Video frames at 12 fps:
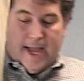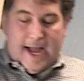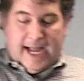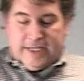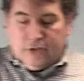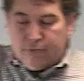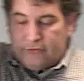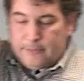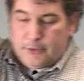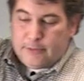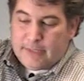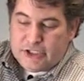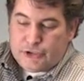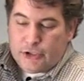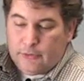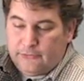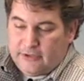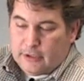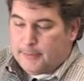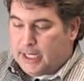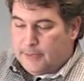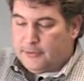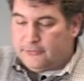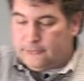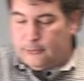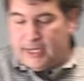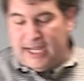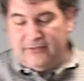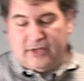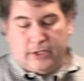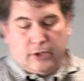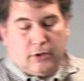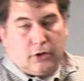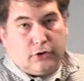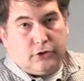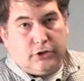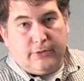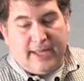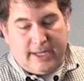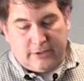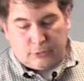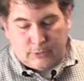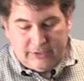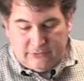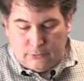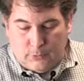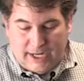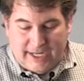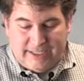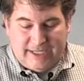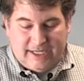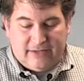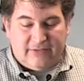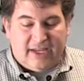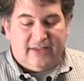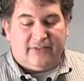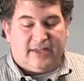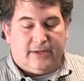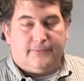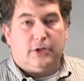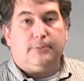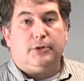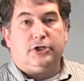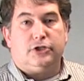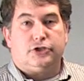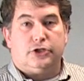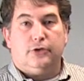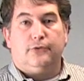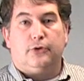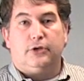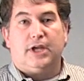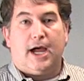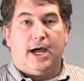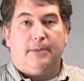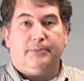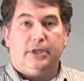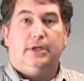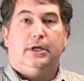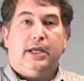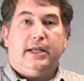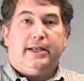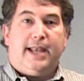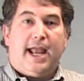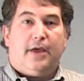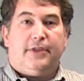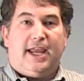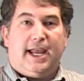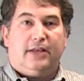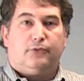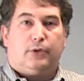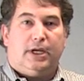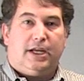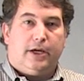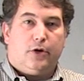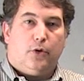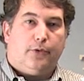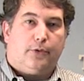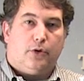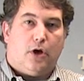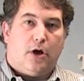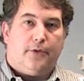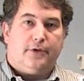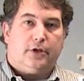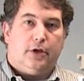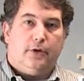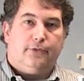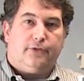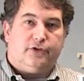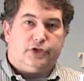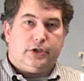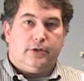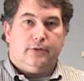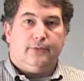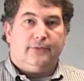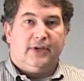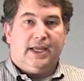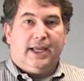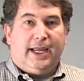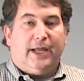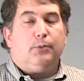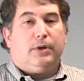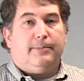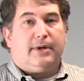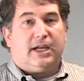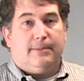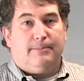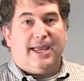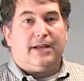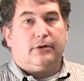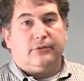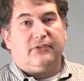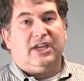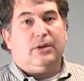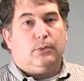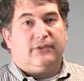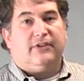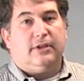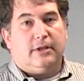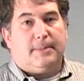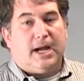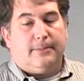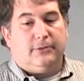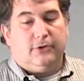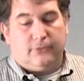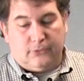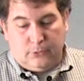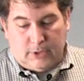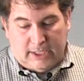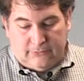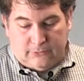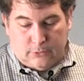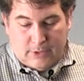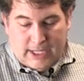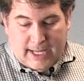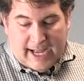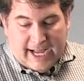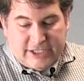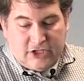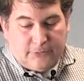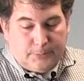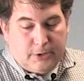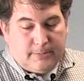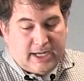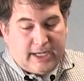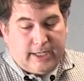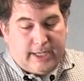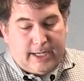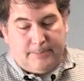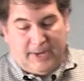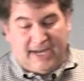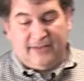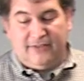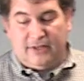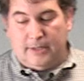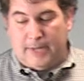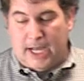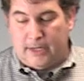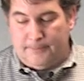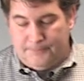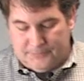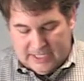I used to put my shoes in the bottom of the suitcase. I no longer do that. And the reason why, TSA said if you'd put your shoes on top, now the x-ray can go through all the clothes, the shoes, and we can better see what's in the bottom of your suitcase. So I just put my pants in the bottom.